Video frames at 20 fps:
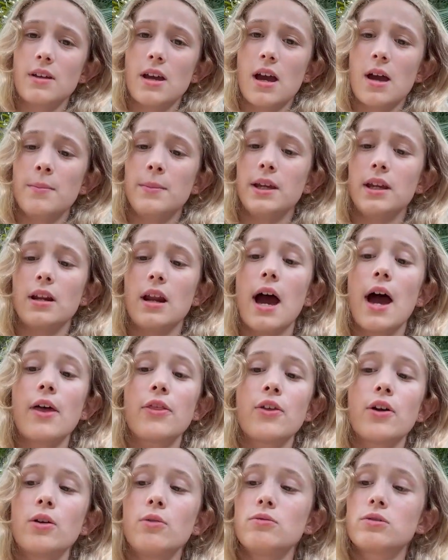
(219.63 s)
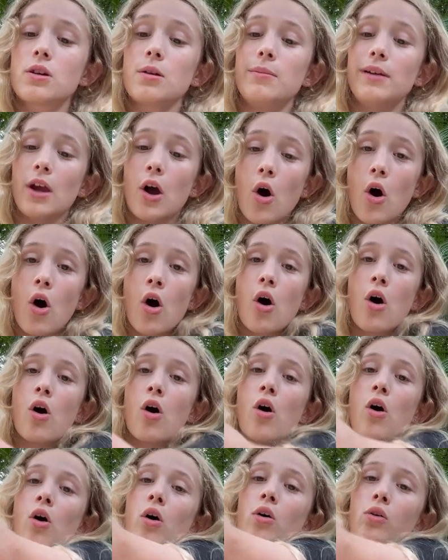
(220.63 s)
I mean, I thought it was going to be
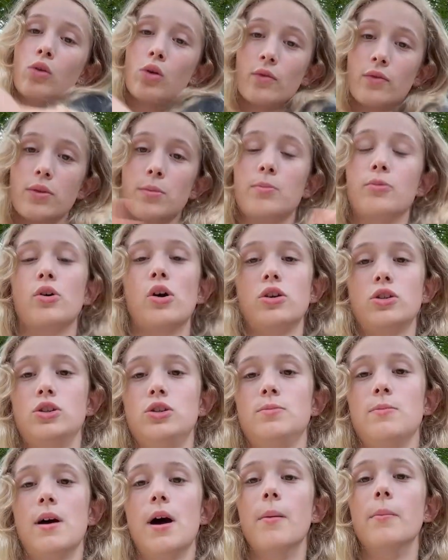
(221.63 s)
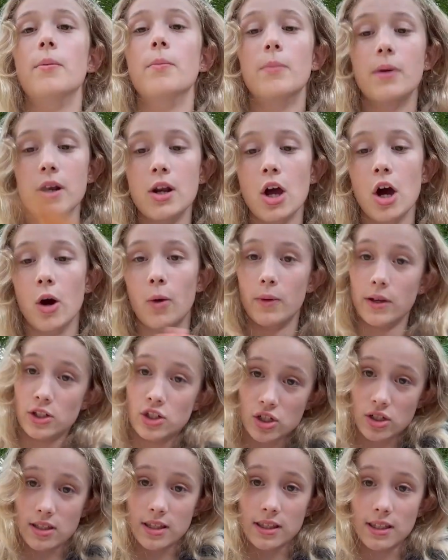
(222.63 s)
all over the Marauders map, but no, it's
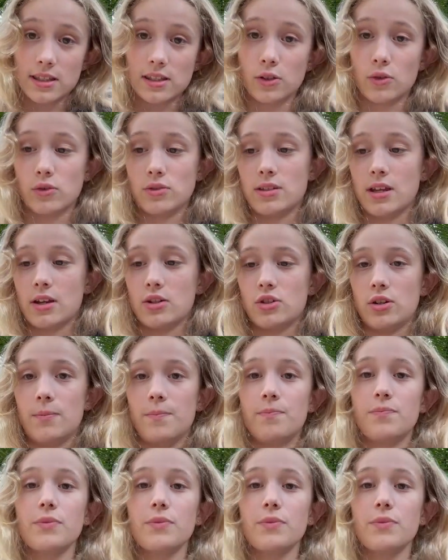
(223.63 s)
just in this little section.